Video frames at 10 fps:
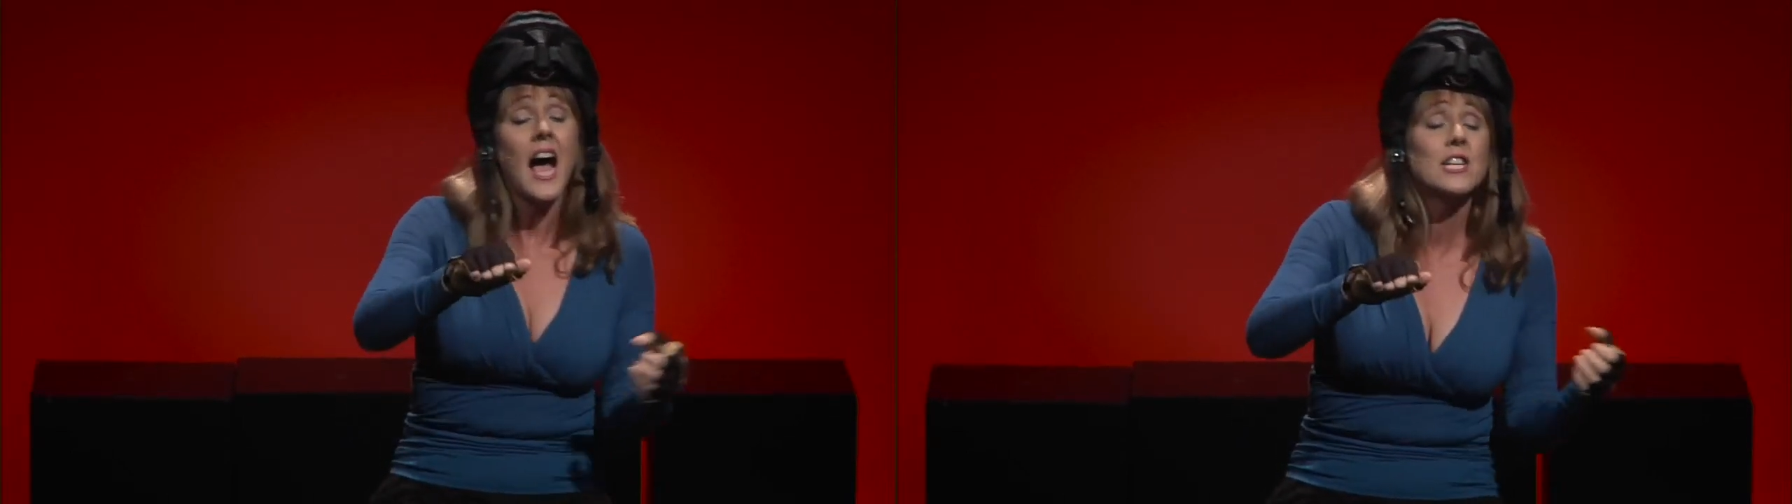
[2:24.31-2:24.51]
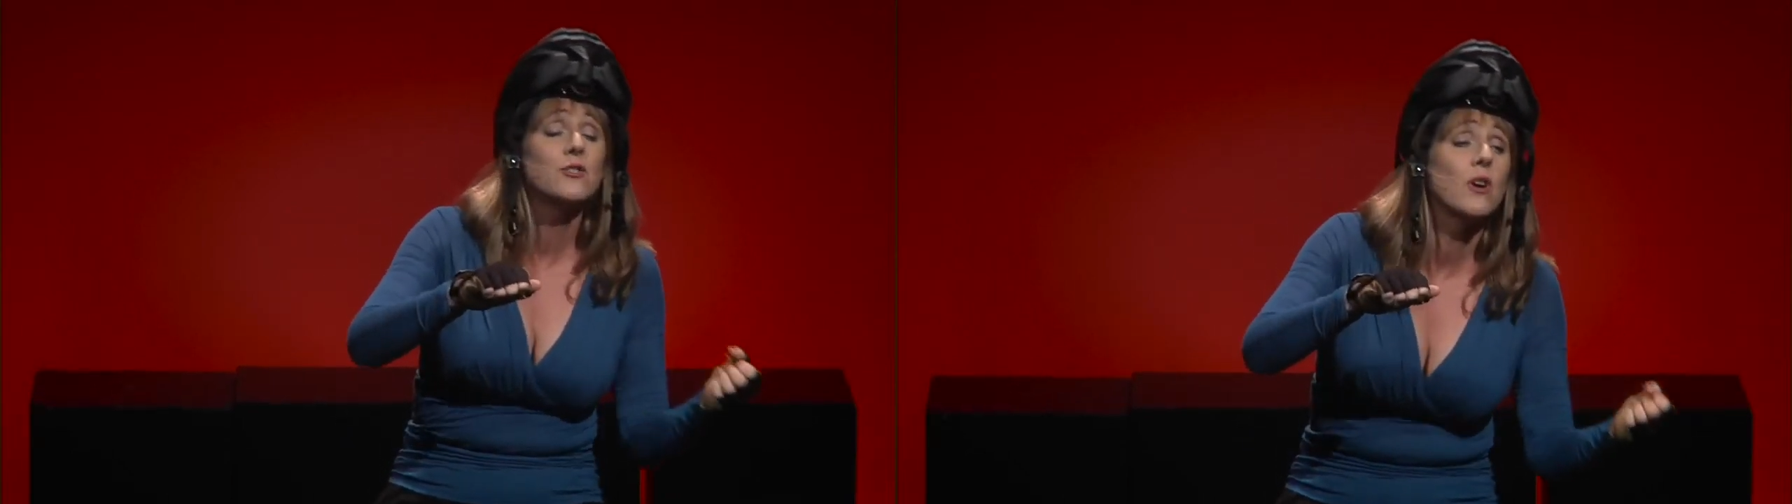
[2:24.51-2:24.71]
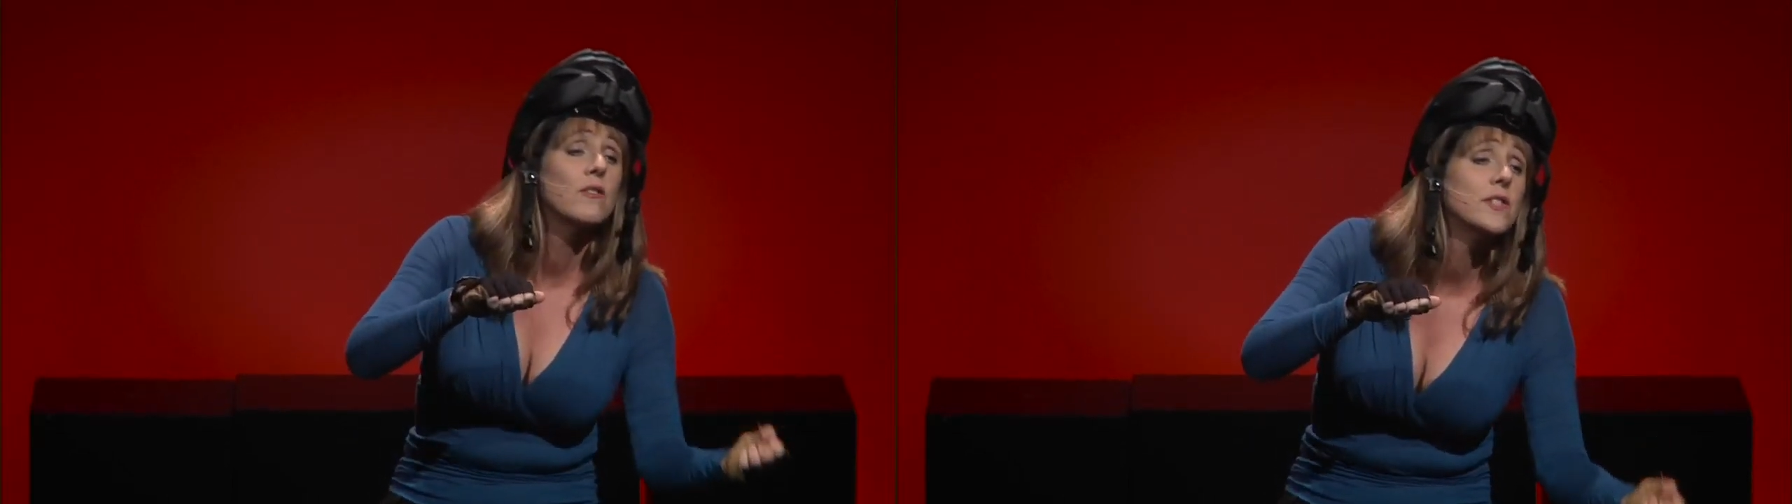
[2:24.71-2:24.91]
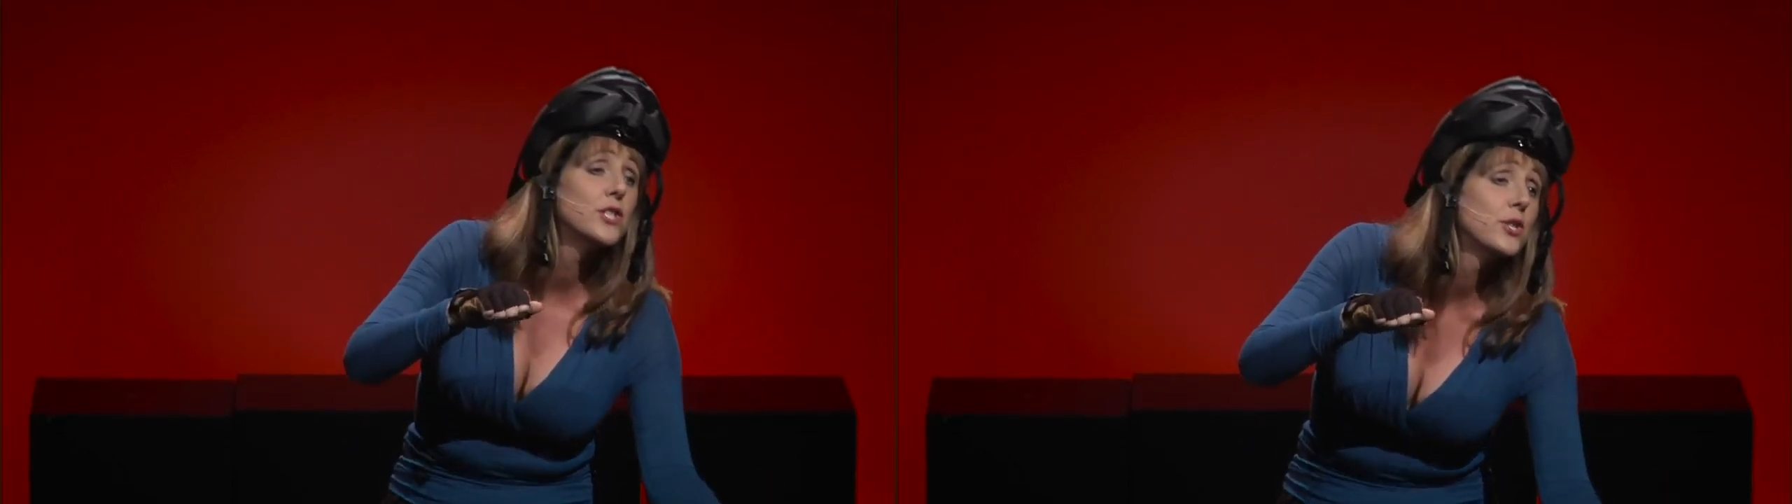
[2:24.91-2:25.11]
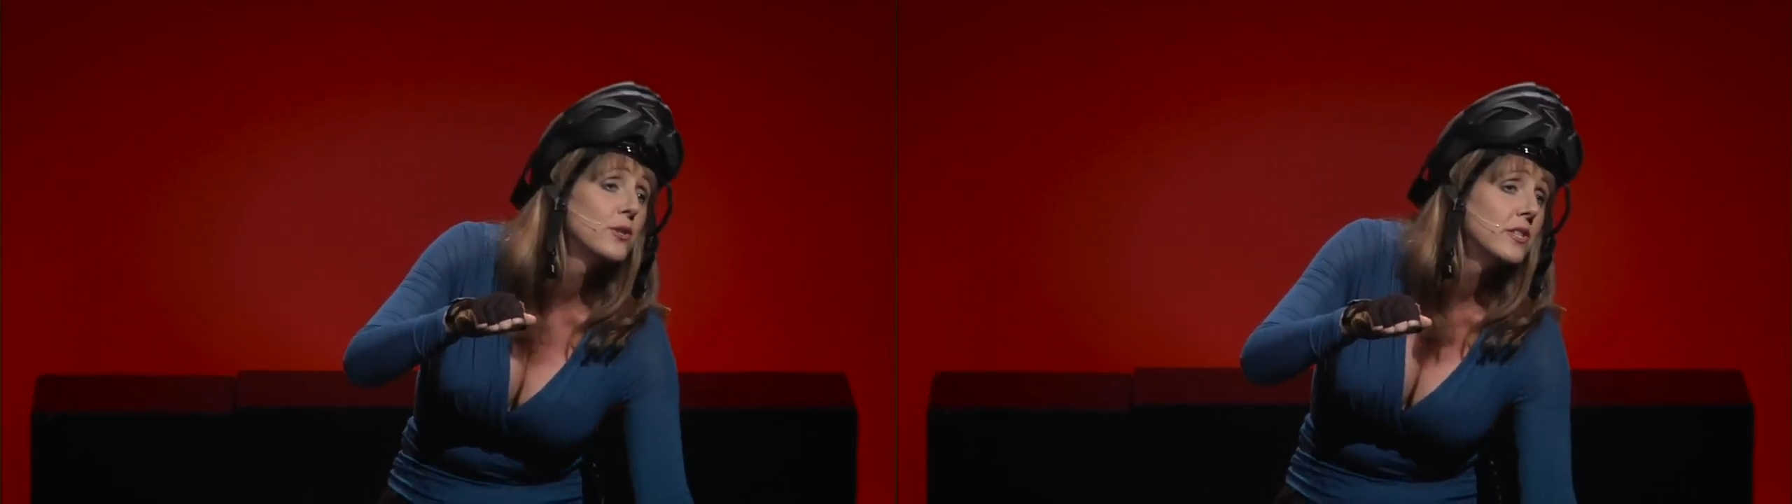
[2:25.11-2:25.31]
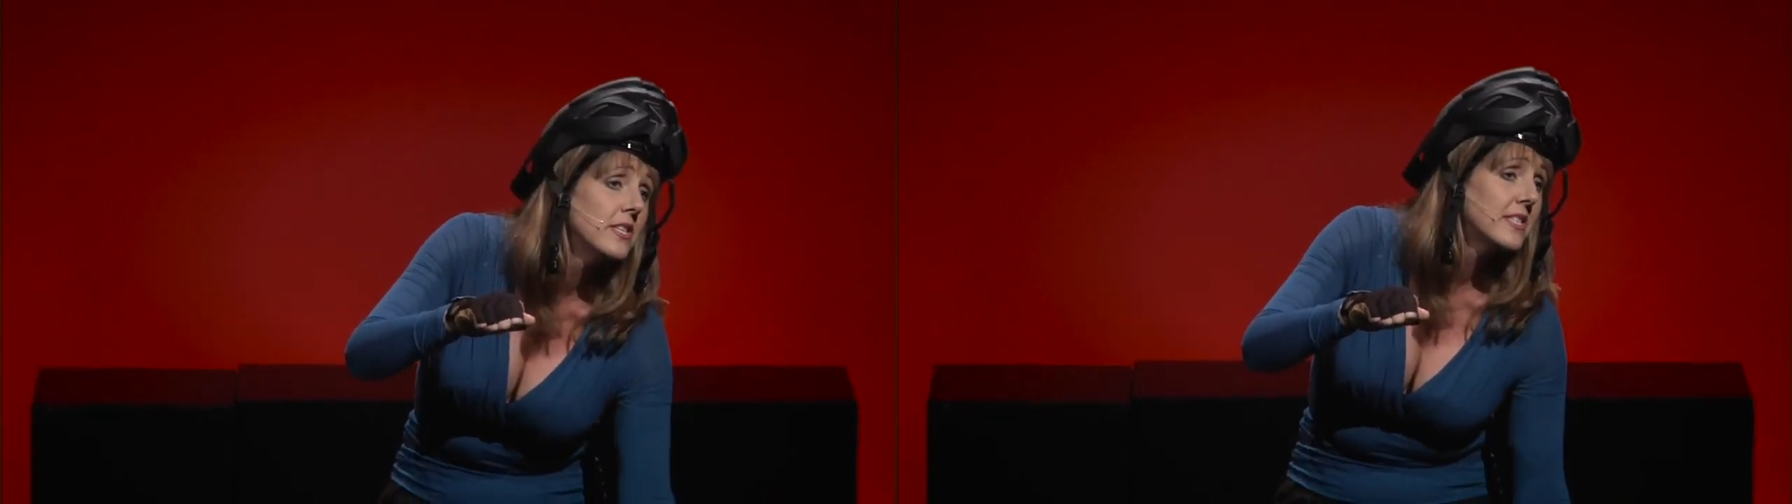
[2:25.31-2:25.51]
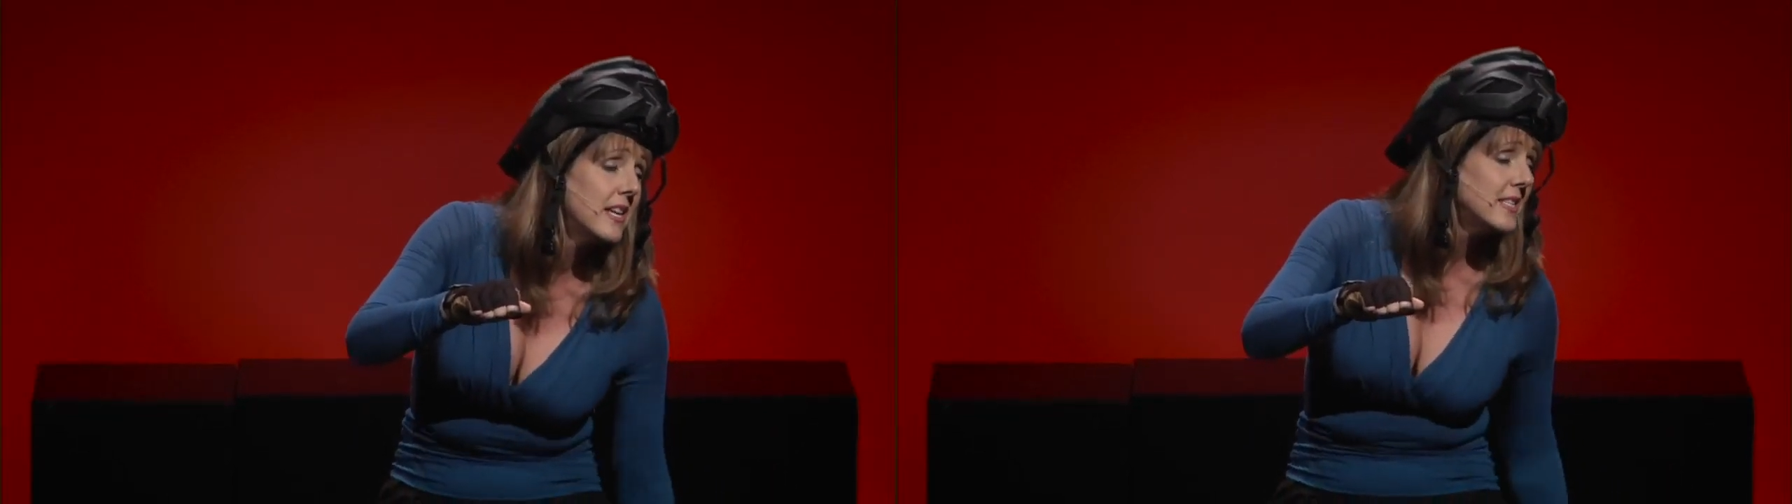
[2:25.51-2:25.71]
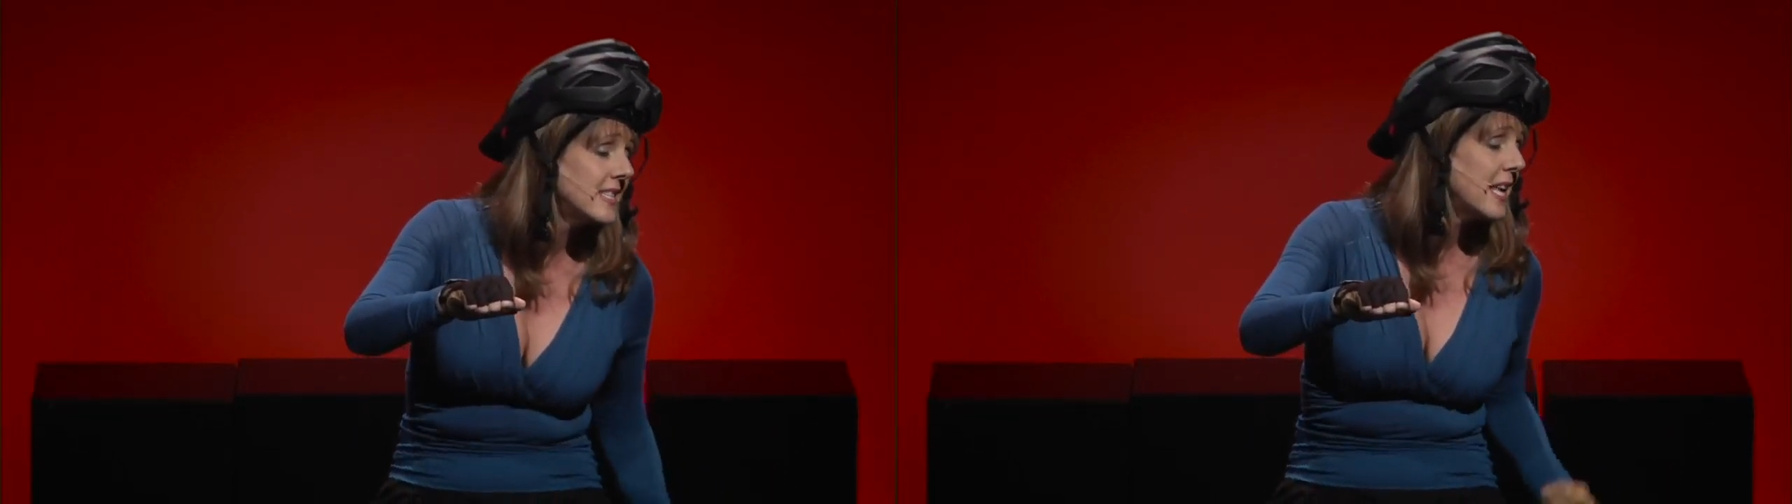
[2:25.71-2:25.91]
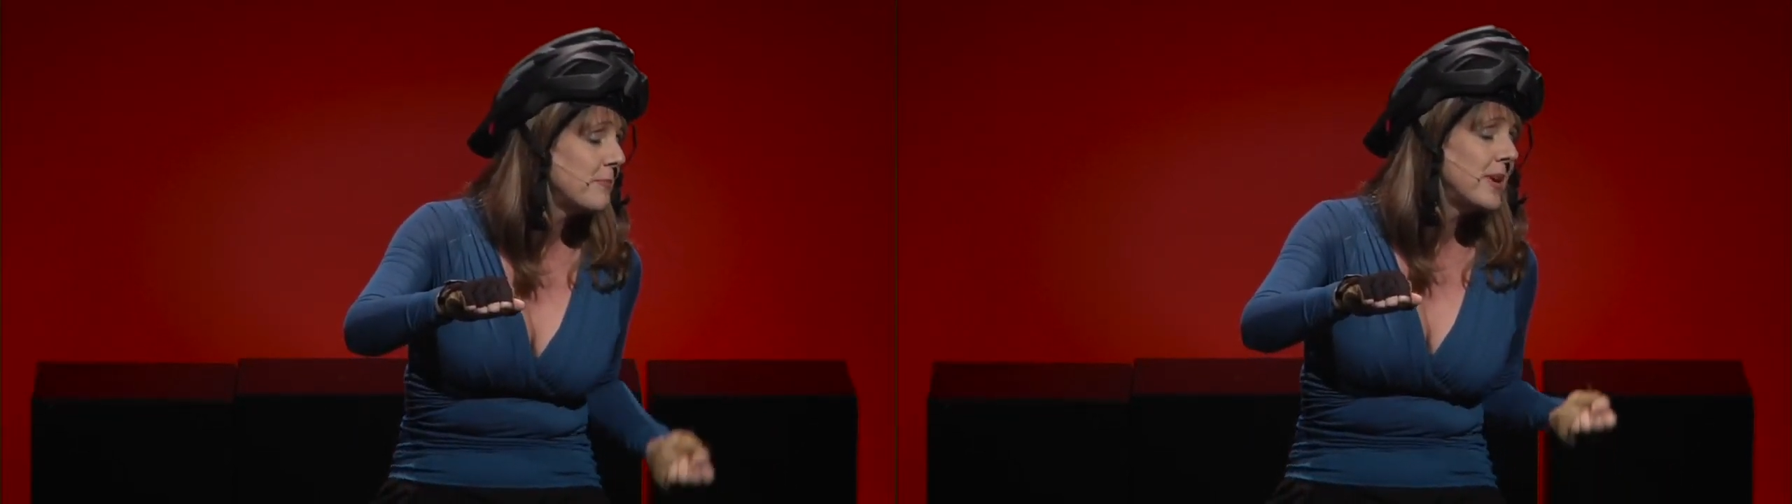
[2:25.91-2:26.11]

I drove into the sunset,